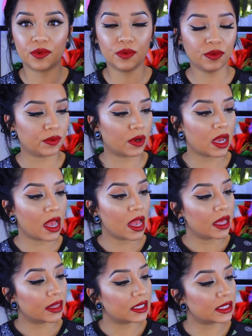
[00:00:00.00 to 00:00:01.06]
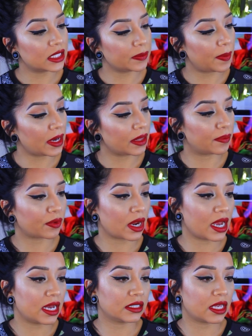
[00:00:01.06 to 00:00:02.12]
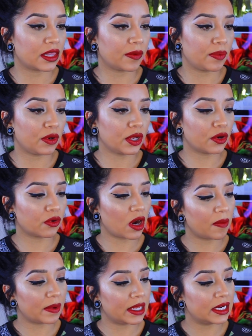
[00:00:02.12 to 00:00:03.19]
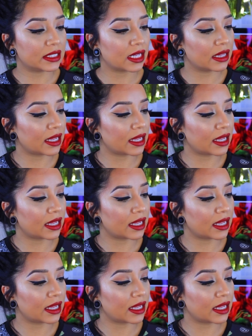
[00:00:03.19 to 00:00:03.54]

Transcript: Ooh, this is by the brand The Beauty Crop, and it's